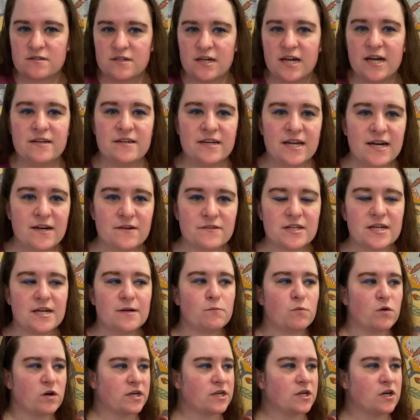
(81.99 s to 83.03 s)
And now that I'm
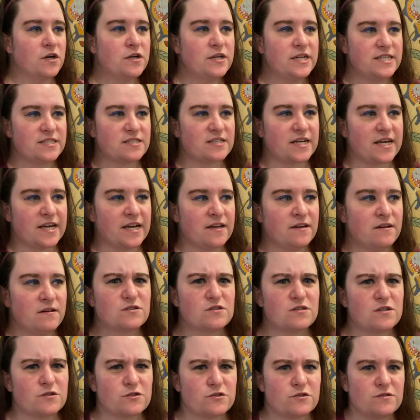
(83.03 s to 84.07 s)
wearing hoodies again,
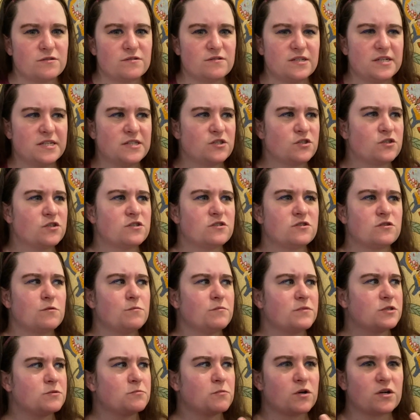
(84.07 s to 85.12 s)
there's, it's just so
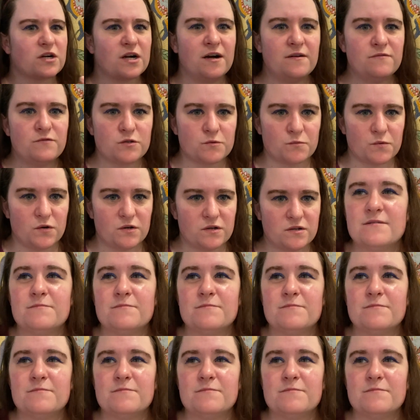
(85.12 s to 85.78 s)
much more comfortable.